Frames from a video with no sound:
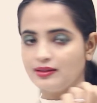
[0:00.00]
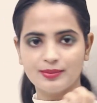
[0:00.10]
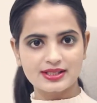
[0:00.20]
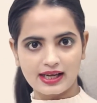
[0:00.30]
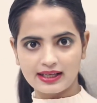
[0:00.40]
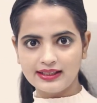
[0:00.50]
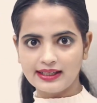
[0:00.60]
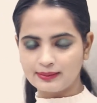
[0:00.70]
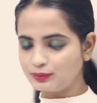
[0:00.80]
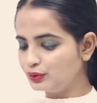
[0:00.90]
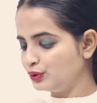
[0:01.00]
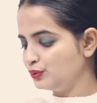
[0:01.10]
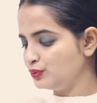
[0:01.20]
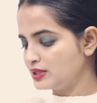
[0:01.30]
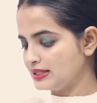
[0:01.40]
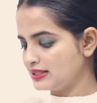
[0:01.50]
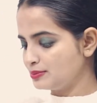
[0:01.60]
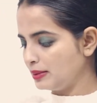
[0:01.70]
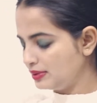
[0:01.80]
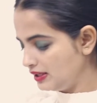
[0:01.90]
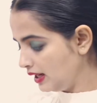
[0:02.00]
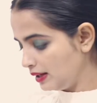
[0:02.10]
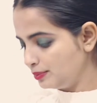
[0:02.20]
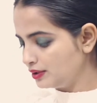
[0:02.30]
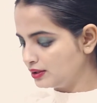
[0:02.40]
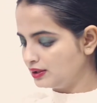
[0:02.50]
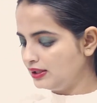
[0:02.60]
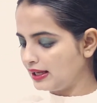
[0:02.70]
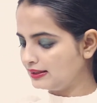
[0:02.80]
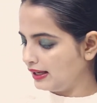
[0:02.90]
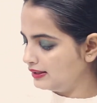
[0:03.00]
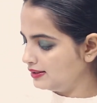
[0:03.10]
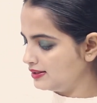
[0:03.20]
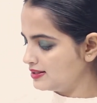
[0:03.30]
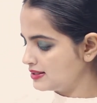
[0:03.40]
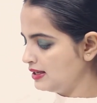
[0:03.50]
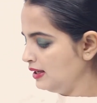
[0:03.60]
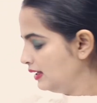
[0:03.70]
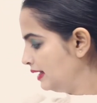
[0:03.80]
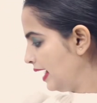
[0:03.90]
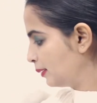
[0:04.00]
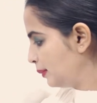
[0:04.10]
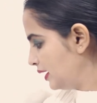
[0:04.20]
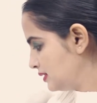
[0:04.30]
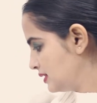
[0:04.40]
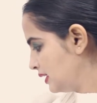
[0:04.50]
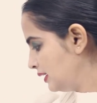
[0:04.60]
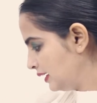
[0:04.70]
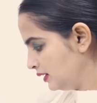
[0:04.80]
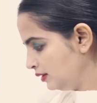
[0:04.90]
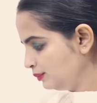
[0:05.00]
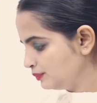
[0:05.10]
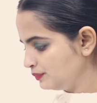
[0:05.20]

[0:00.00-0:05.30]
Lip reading: The mascara that I'm going to use is Maybelline Hyper Curl and liner is Lakme Insta Liner.